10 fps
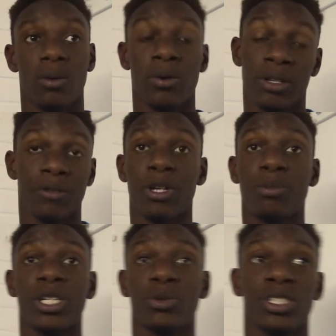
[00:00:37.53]
Well, we got the
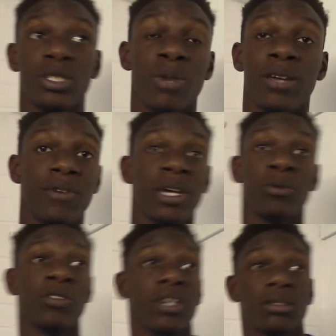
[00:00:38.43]
3 points, which is the main thing,
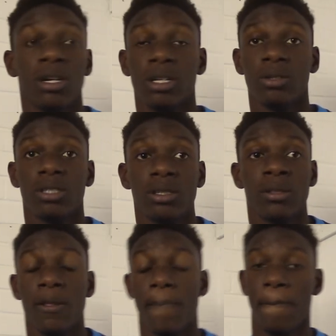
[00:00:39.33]
and we've kick-started our season.